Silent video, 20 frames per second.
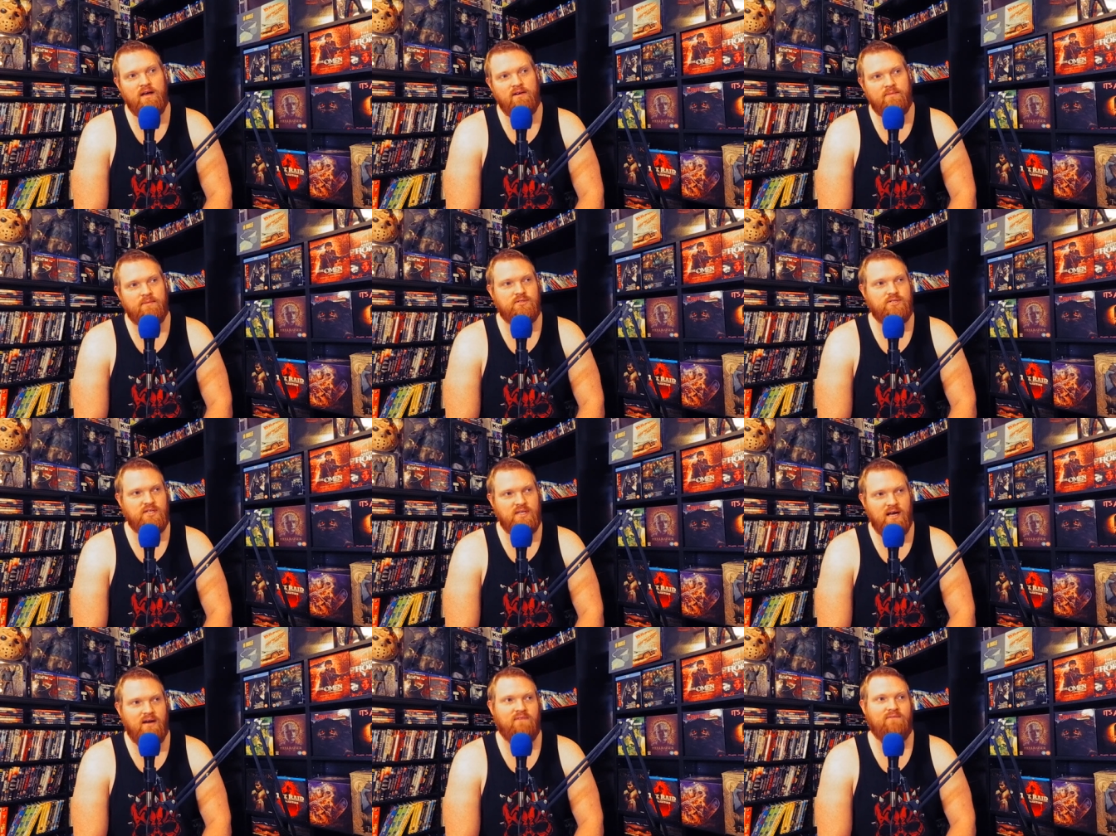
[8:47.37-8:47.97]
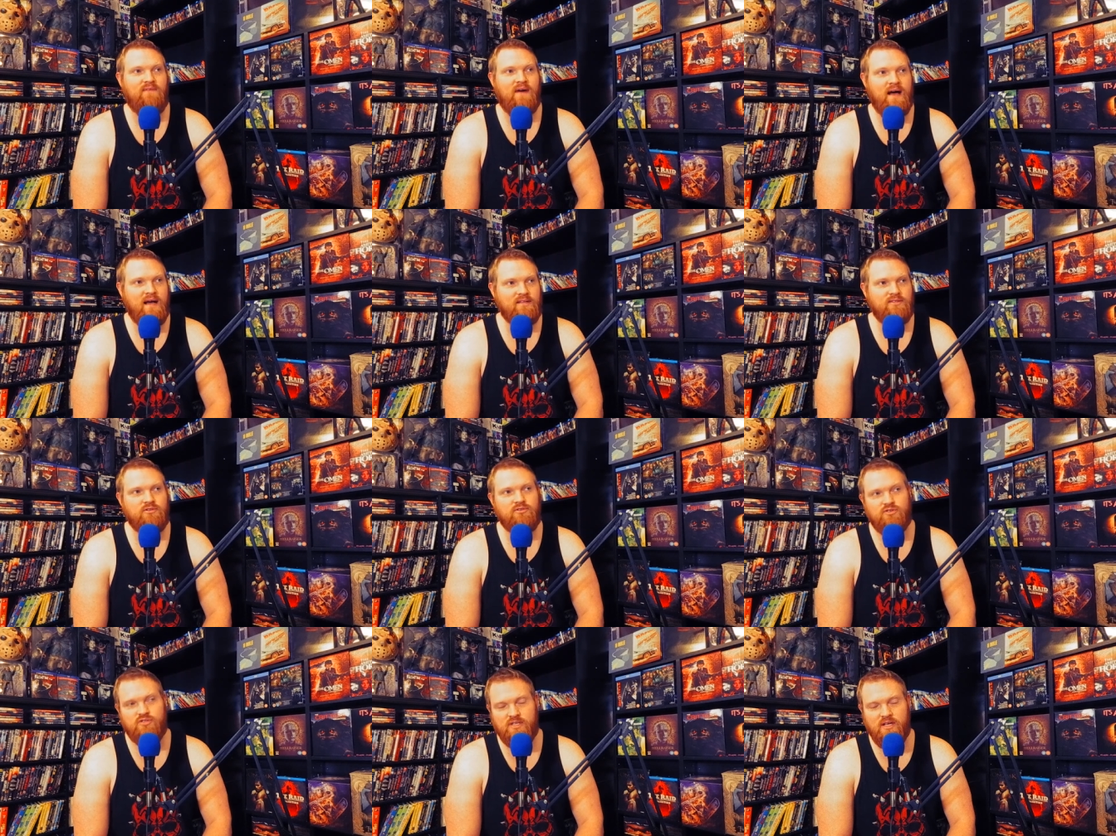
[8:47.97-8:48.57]
but she kind of finds
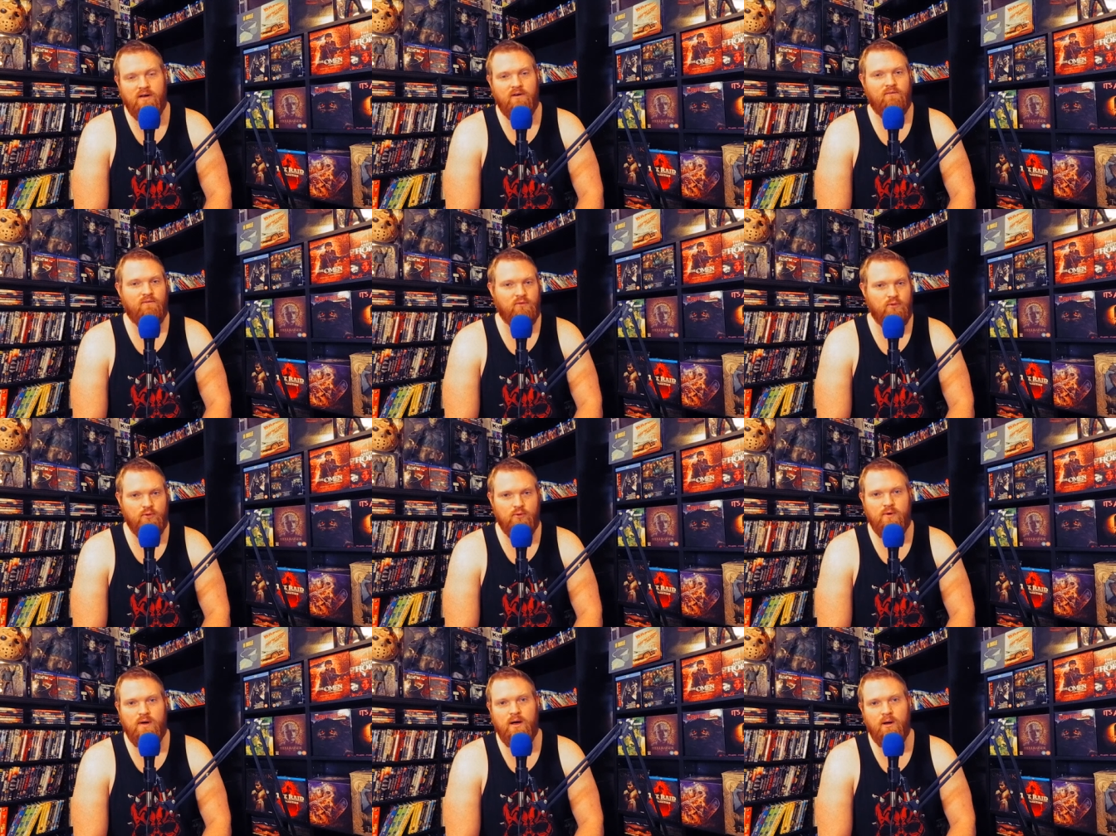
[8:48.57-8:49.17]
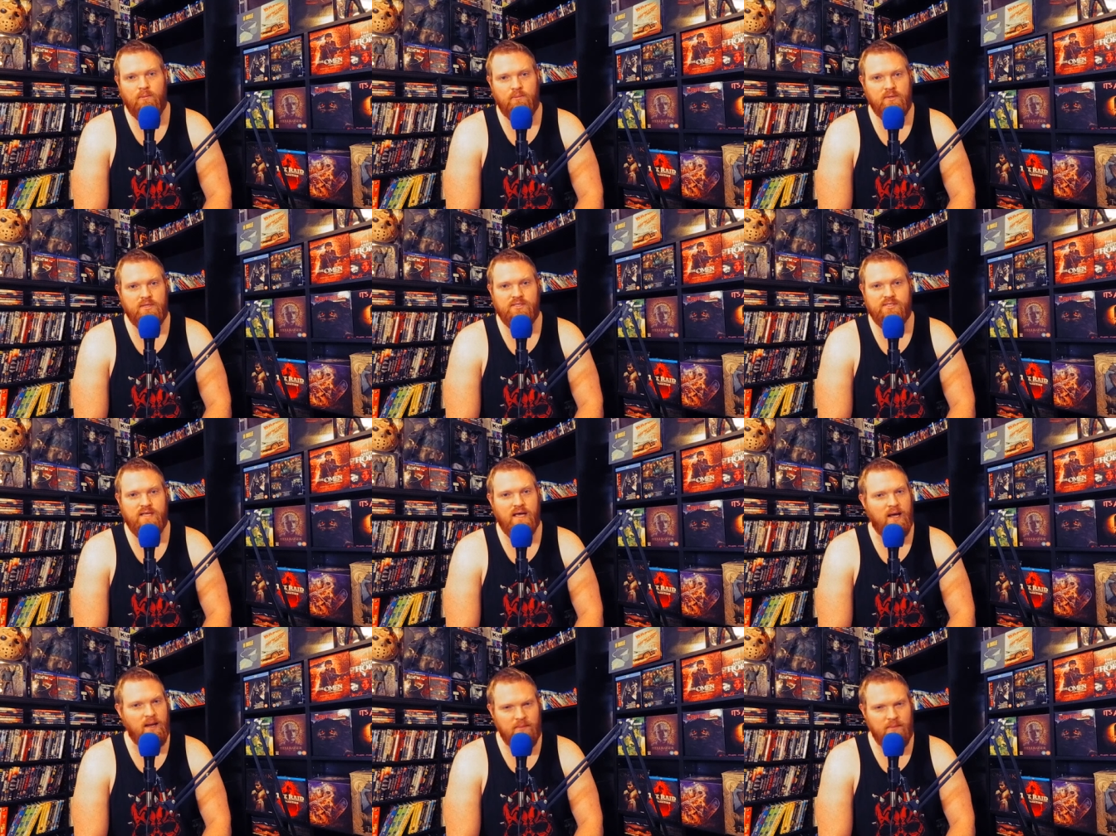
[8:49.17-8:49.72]
herself through helping Sam.